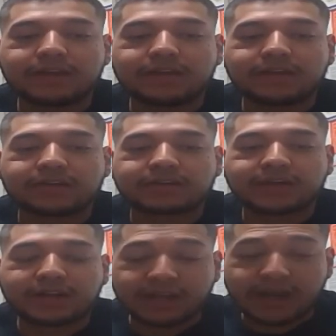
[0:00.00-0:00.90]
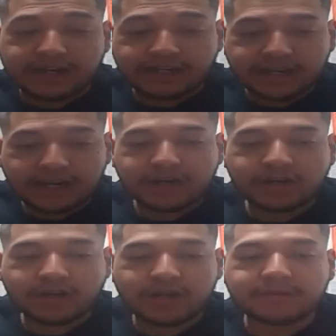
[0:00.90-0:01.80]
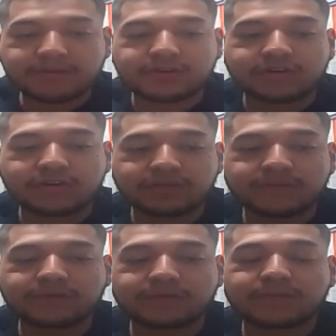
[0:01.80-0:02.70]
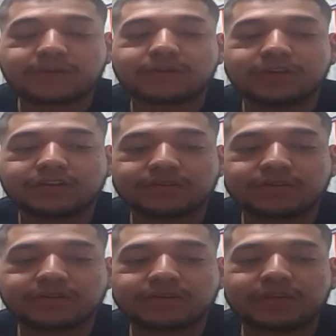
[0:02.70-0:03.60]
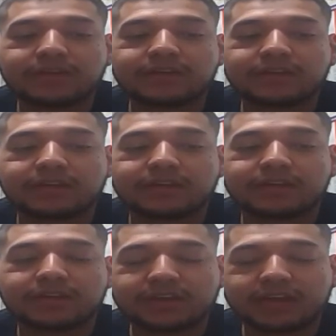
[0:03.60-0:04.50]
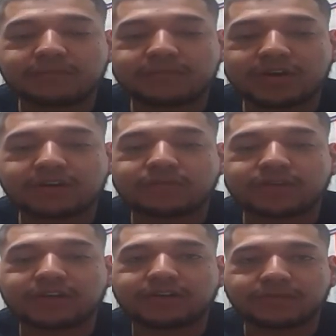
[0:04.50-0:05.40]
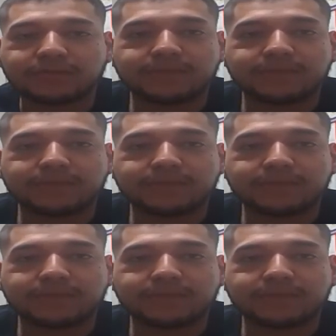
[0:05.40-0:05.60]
And I care about the customers and take pride in what I do.